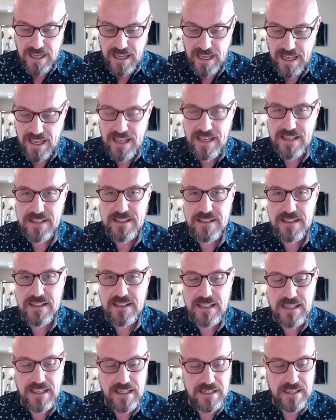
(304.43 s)
And
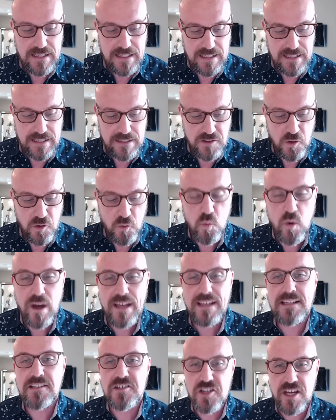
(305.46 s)
the
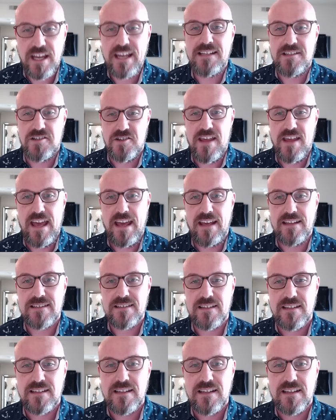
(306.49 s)
way to change that